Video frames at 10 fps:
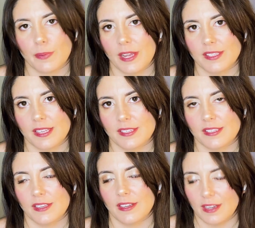
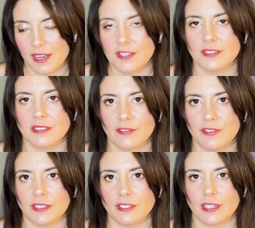process utterly
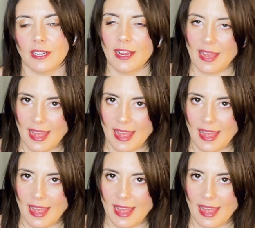failed her,